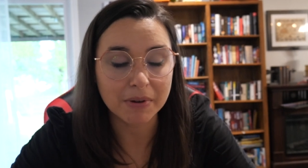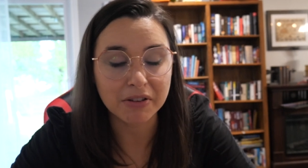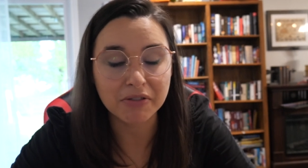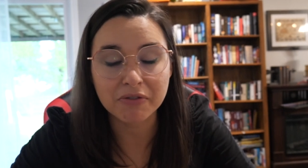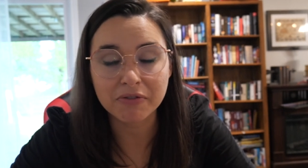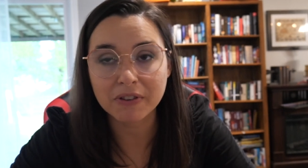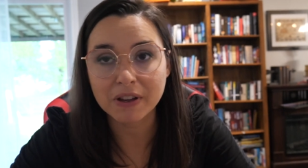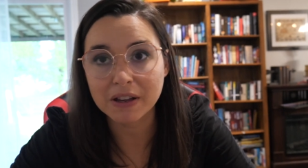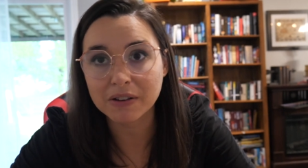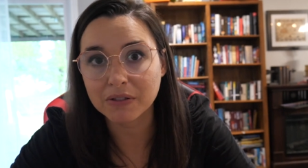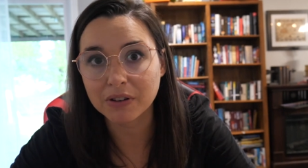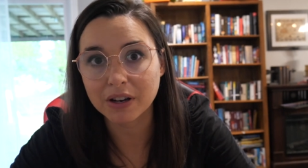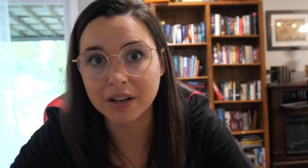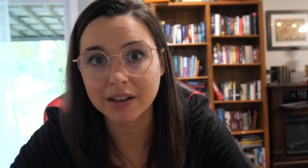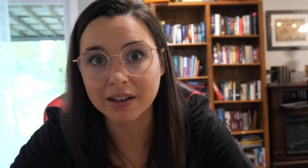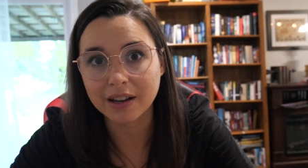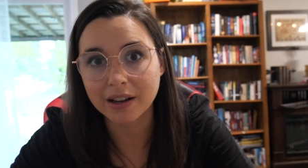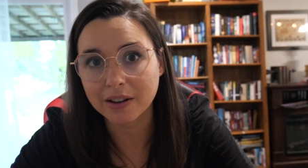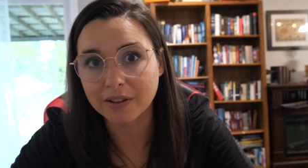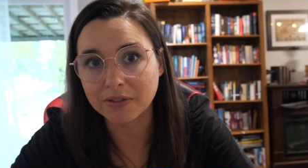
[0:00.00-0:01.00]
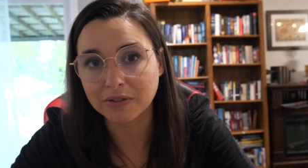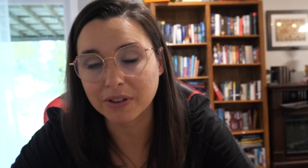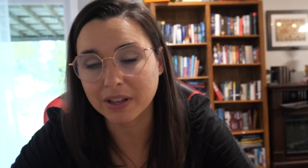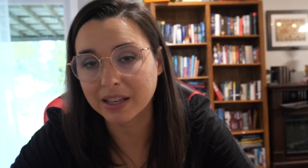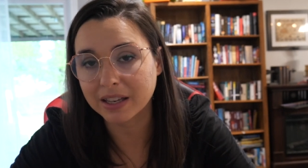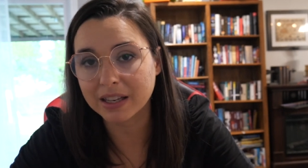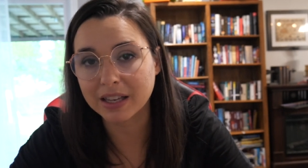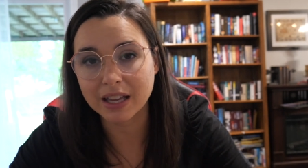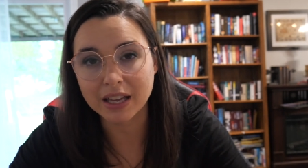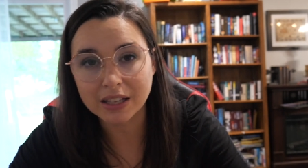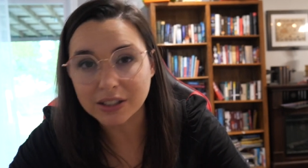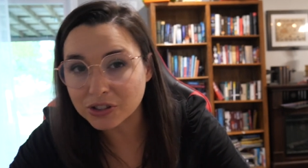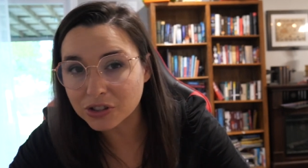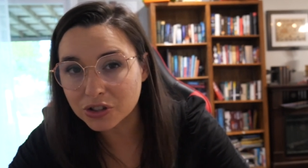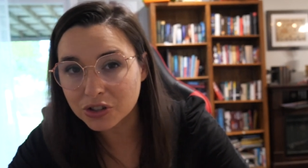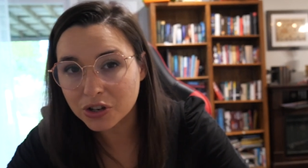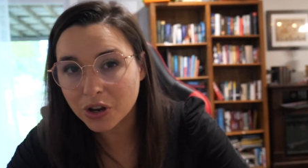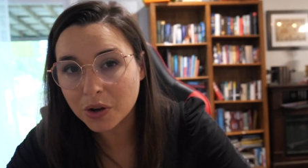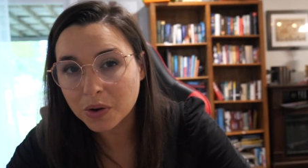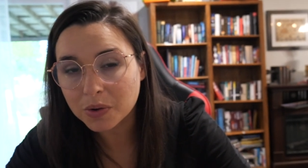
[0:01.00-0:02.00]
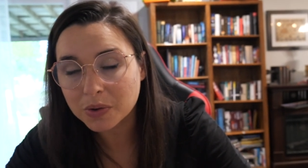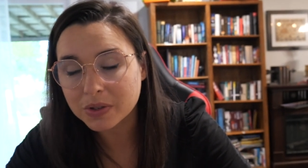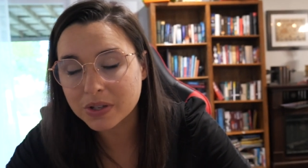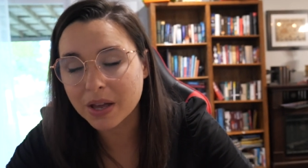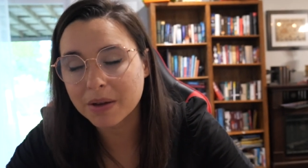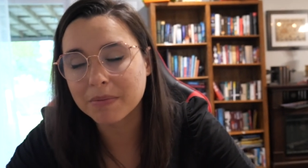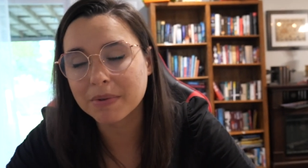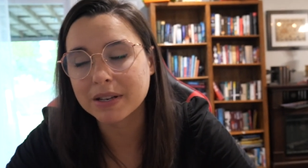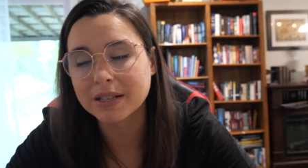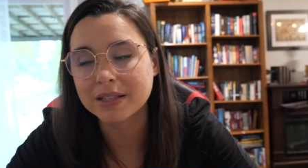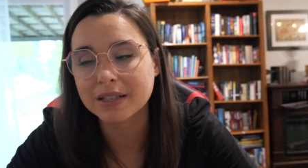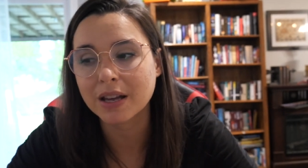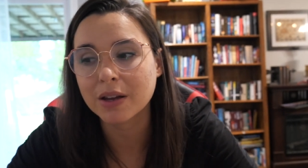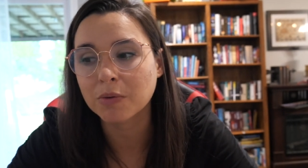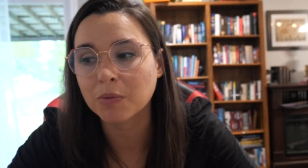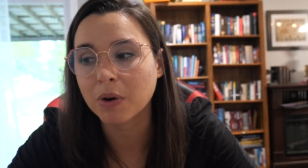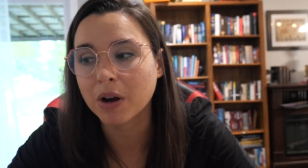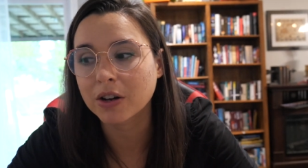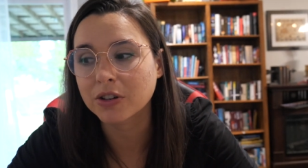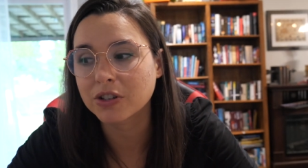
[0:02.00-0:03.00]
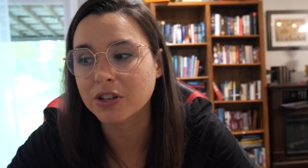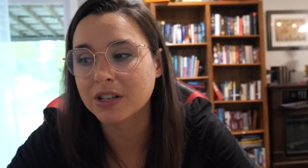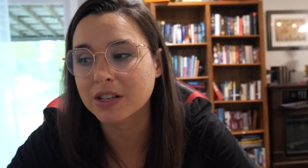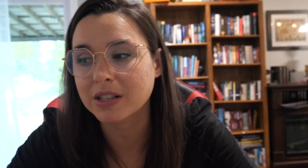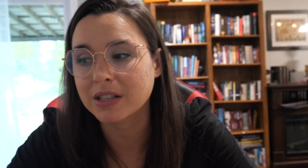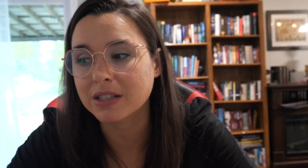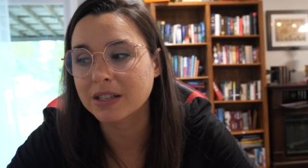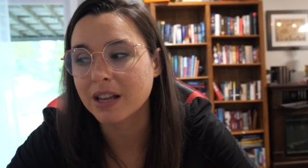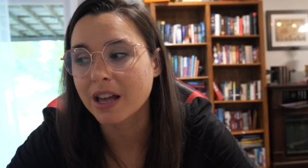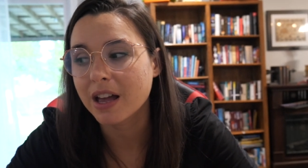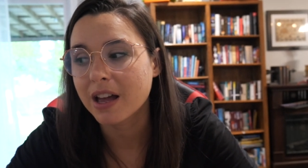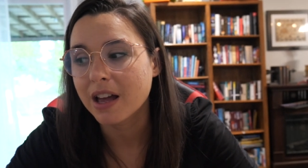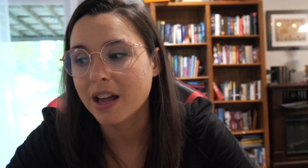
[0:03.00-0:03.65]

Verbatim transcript: My favorite of like kids shows that my son watches.